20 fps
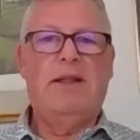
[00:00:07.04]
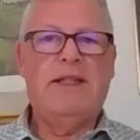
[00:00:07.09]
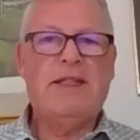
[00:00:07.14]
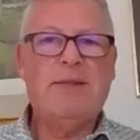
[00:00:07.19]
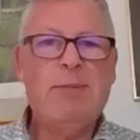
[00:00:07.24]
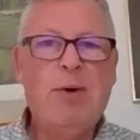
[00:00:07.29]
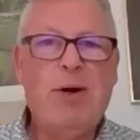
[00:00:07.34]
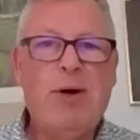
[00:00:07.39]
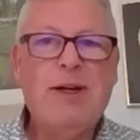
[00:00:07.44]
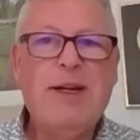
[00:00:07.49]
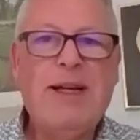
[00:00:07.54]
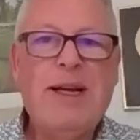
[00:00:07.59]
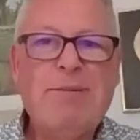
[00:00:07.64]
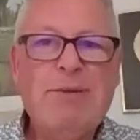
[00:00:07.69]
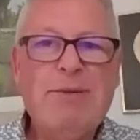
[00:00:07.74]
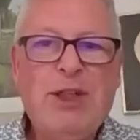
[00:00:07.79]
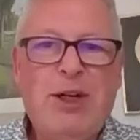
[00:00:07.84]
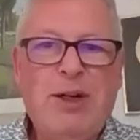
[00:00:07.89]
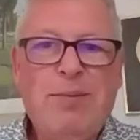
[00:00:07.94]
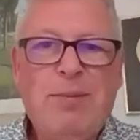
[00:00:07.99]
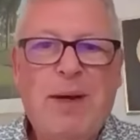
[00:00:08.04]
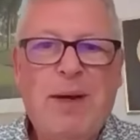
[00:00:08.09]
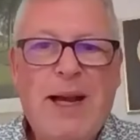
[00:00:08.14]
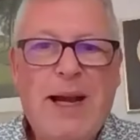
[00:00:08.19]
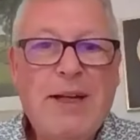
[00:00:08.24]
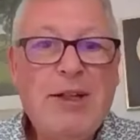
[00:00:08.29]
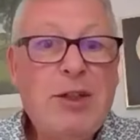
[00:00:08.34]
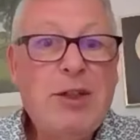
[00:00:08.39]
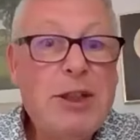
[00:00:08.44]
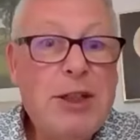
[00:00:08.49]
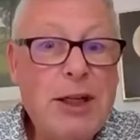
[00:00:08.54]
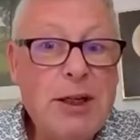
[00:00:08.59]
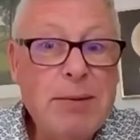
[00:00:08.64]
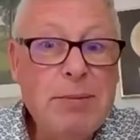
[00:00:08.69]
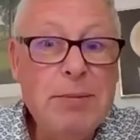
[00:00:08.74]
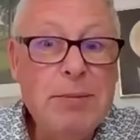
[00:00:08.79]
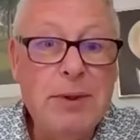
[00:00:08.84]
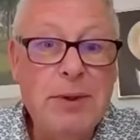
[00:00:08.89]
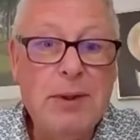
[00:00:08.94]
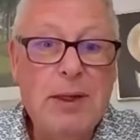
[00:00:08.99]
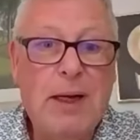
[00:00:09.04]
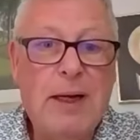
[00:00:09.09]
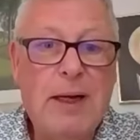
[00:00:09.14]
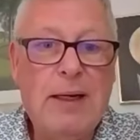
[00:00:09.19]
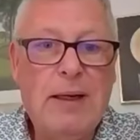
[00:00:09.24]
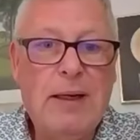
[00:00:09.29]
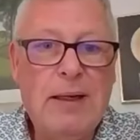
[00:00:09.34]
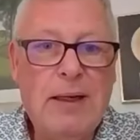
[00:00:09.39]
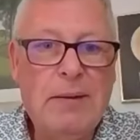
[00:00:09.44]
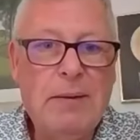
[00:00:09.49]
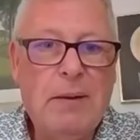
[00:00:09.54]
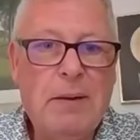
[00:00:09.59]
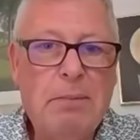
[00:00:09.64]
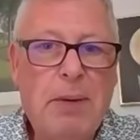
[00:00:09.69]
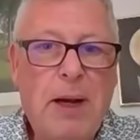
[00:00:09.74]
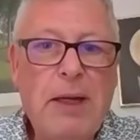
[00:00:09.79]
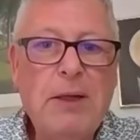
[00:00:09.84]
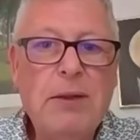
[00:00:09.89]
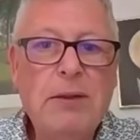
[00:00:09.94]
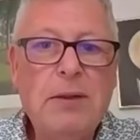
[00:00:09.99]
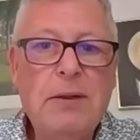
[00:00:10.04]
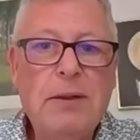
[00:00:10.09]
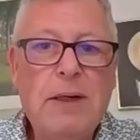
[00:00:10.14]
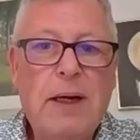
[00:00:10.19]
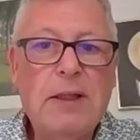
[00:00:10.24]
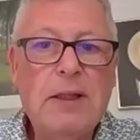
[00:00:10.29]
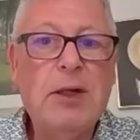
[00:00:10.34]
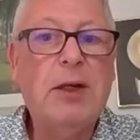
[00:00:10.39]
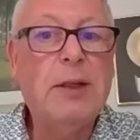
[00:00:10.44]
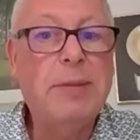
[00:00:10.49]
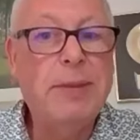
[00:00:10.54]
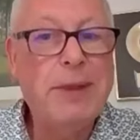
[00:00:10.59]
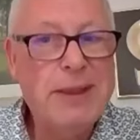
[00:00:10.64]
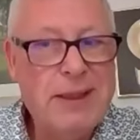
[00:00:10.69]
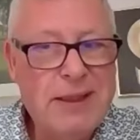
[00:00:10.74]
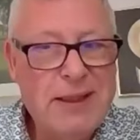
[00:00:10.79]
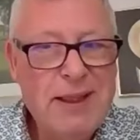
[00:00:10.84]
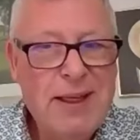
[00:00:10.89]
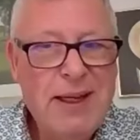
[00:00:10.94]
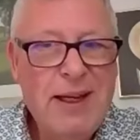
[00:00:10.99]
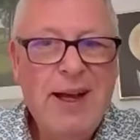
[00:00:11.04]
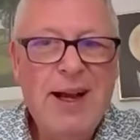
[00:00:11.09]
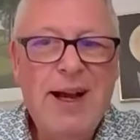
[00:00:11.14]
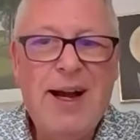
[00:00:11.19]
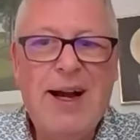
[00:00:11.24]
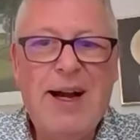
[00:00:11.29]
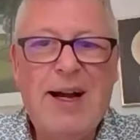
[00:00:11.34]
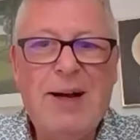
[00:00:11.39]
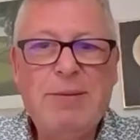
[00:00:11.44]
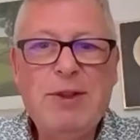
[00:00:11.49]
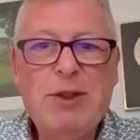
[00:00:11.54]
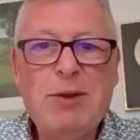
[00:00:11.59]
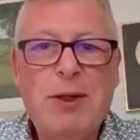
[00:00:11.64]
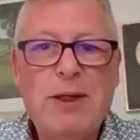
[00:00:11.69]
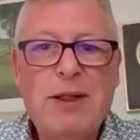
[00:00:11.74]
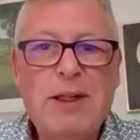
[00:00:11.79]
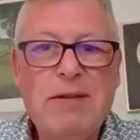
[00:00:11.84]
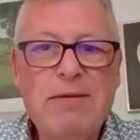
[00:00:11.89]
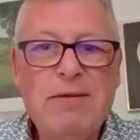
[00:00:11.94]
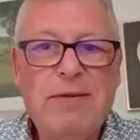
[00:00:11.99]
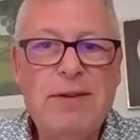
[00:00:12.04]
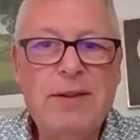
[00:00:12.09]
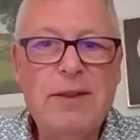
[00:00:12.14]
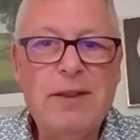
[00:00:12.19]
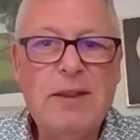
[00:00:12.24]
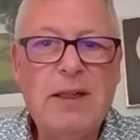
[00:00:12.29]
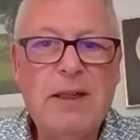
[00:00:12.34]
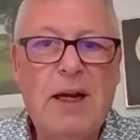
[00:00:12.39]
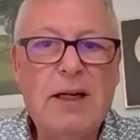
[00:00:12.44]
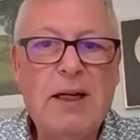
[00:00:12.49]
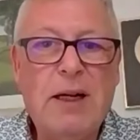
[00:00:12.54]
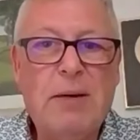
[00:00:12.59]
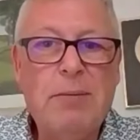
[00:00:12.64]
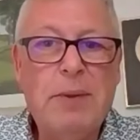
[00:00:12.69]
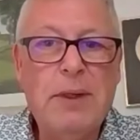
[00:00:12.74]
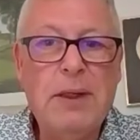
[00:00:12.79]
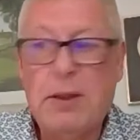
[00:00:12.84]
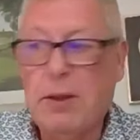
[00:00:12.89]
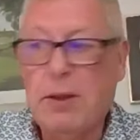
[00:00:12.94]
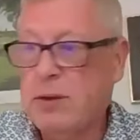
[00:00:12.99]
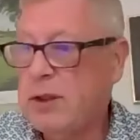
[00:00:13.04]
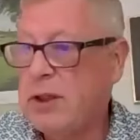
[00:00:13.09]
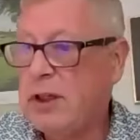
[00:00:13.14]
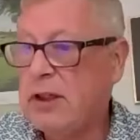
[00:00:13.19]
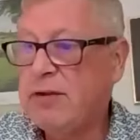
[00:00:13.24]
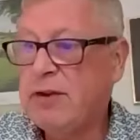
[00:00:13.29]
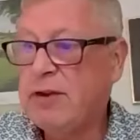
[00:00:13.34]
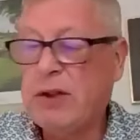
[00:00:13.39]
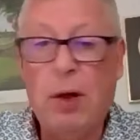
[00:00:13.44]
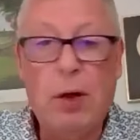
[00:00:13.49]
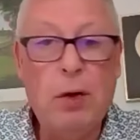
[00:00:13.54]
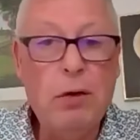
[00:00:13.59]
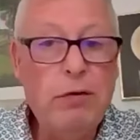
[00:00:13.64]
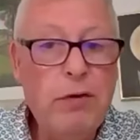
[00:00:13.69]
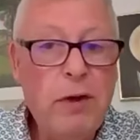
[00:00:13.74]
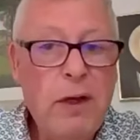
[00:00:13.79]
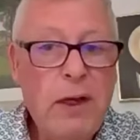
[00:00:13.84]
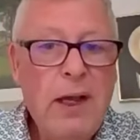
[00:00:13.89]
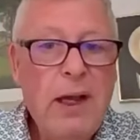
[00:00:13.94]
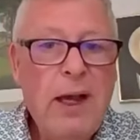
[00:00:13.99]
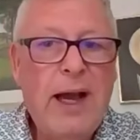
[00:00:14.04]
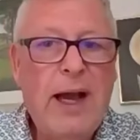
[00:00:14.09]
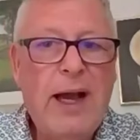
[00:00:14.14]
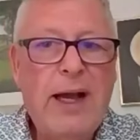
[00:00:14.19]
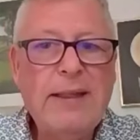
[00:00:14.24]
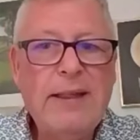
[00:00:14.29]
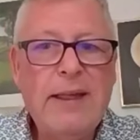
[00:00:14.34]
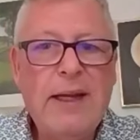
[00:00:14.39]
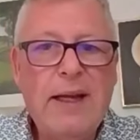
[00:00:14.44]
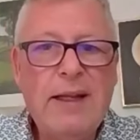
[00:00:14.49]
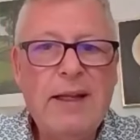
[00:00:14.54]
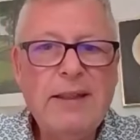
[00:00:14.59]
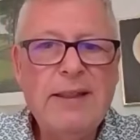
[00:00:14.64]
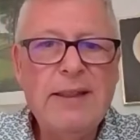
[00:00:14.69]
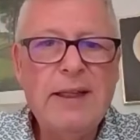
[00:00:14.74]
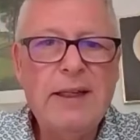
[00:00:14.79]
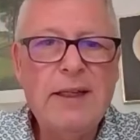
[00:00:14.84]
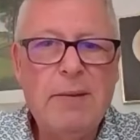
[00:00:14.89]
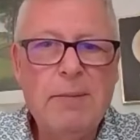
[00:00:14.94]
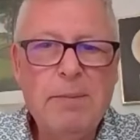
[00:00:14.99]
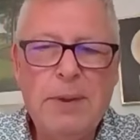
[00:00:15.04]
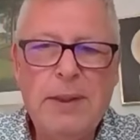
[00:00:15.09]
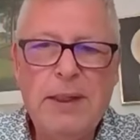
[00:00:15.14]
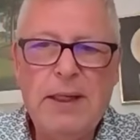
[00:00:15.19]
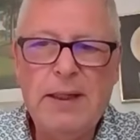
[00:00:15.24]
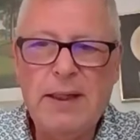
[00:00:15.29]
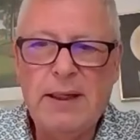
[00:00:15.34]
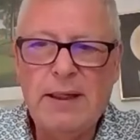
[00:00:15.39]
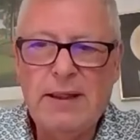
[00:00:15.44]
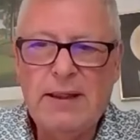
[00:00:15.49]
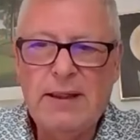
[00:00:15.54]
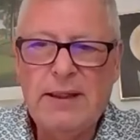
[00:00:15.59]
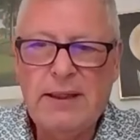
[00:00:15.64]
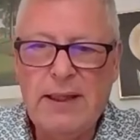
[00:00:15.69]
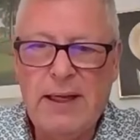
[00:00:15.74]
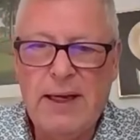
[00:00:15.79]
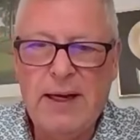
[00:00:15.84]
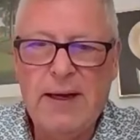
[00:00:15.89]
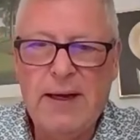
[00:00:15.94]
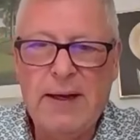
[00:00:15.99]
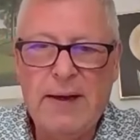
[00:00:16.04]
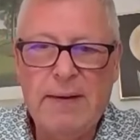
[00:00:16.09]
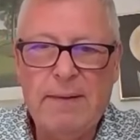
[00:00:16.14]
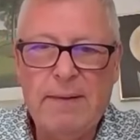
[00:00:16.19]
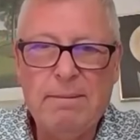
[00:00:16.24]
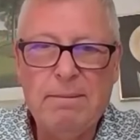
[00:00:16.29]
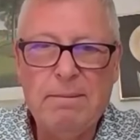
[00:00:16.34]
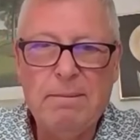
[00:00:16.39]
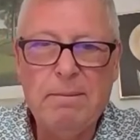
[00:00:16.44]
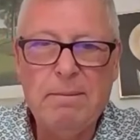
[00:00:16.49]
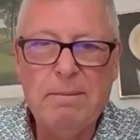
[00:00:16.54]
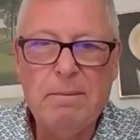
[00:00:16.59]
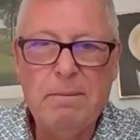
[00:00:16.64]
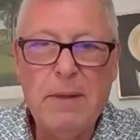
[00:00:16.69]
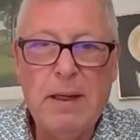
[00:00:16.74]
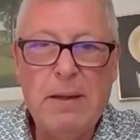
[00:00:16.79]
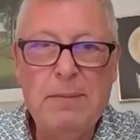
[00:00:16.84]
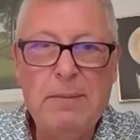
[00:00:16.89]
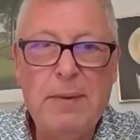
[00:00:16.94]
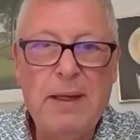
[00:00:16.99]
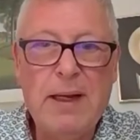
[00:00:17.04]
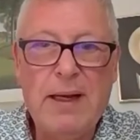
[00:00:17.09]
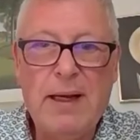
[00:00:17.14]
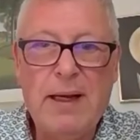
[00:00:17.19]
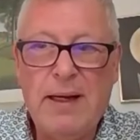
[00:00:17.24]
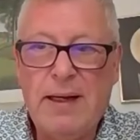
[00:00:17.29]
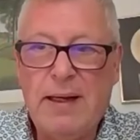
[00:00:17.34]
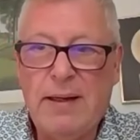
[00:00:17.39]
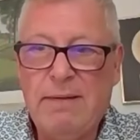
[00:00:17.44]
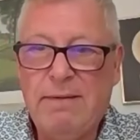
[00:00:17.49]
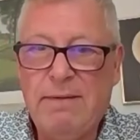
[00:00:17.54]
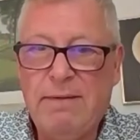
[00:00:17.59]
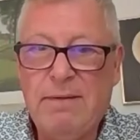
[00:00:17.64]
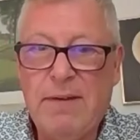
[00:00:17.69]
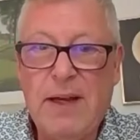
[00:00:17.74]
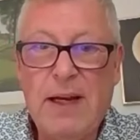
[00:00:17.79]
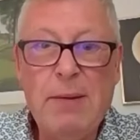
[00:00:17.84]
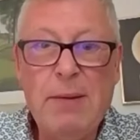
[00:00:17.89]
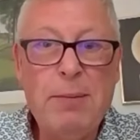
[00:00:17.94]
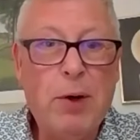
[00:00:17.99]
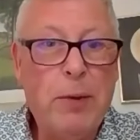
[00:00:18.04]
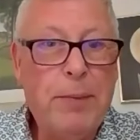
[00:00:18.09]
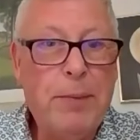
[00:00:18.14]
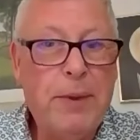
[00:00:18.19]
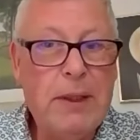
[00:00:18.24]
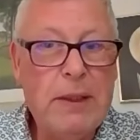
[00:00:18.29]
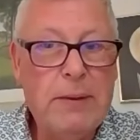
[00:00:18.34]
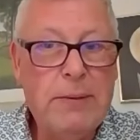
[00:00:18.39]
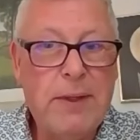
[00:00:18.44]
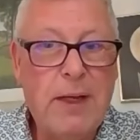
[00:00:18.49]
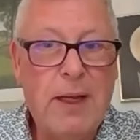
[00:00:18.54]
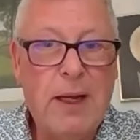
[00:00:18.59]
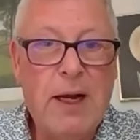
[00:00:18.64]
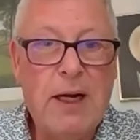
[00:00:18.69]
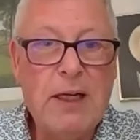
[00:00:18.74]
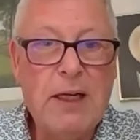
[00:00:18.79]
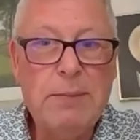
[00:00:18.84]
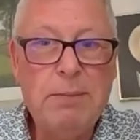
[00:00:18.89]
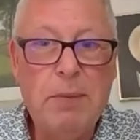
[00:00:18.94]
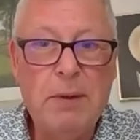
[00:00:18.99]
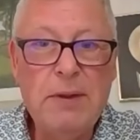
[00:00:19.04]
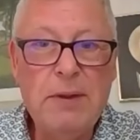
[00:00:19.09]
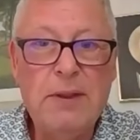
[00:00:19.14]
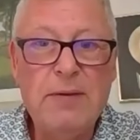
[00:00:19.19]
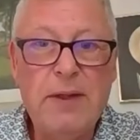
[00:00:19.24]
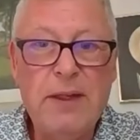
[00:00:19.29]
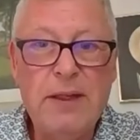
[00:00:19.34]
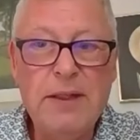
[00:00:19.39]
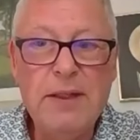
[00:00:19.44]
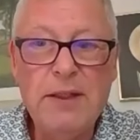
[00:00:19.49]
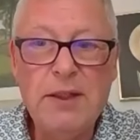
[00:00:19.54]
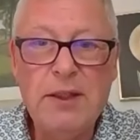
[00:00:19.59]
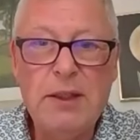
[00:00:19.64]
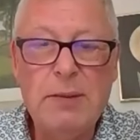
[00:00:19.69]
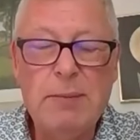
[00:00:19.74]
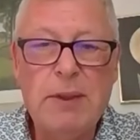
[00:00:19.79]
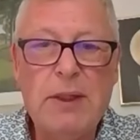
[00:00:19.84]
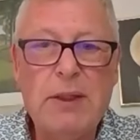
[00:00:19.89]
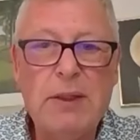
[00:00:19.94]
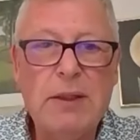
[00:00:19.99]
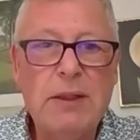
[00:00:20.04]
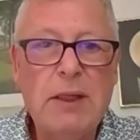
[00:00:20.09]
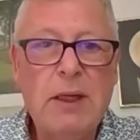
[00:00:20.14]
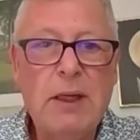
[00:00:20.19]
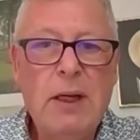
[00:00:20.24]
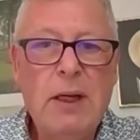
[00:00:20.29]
This morning I'm joined by Andrew Turnbull, a bioagronomist um, who's working for a company called TurfSolv. And uh, this is a company that uh, might be uh, very popular with a large amount of the industry because